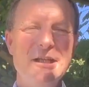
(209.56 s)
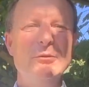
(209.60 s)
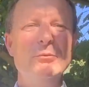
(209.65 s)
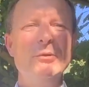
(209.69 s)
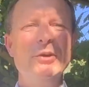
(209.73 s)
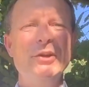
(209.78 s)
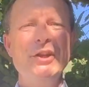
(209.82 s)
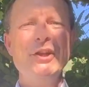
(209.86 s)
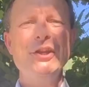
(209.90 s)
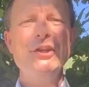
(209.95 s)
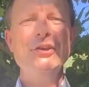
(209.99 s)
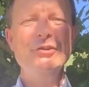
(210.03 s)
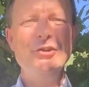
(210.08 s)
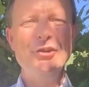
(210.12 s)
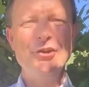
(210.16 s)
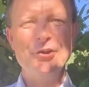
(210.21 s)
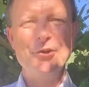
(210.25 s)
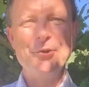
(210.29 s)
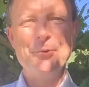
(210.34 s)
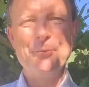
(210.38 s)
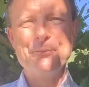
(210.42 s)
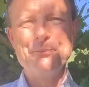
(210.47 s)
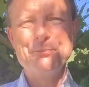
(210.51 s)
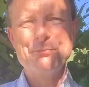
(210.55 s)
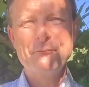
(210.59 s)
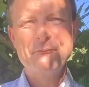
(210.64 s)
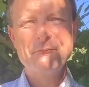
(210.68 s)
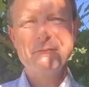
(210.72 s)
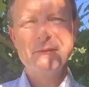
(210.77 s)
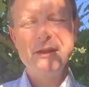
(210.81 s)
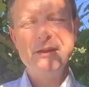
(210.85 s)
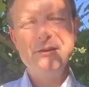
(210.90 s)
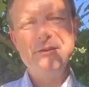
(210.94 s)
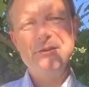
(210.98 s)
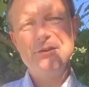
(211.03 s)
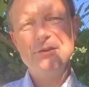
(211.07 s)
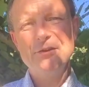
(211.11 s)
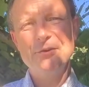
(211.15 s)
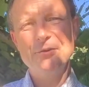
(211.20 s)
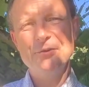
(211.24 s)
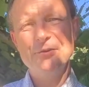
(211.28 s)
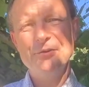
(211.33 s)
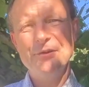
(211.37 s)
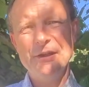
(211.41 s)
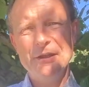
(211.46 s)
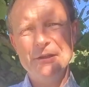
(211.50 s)
What do you do
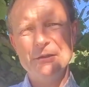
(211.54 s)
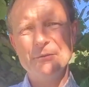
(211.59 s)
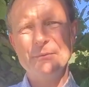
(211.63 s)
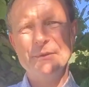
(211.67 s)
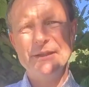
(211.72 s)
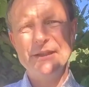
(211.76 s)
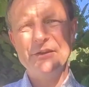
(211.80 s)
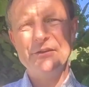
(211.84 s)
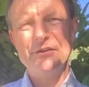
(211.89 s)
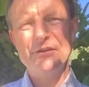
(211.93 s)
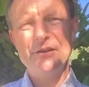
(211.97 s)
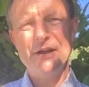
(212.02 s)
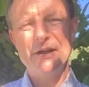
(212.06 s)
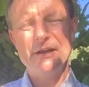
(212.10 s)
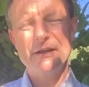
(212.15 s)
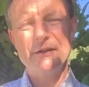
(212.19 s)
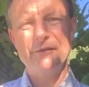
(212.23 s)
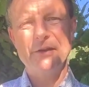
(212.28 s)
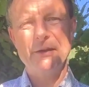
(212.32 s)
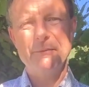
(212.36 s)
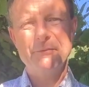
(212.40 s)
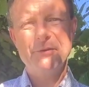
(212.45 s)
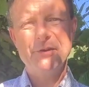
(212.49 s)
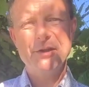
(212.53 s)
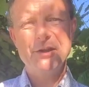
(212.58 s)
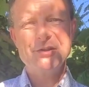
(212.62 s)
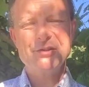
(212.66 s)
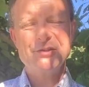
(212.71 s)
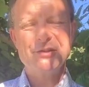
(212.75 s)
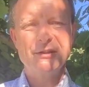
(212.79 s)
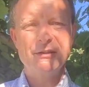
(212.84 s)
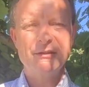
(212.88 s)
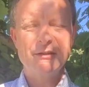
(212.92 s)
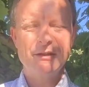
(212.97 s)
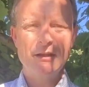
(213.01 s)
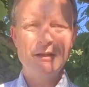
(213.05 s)
to deal with this kind of temptation?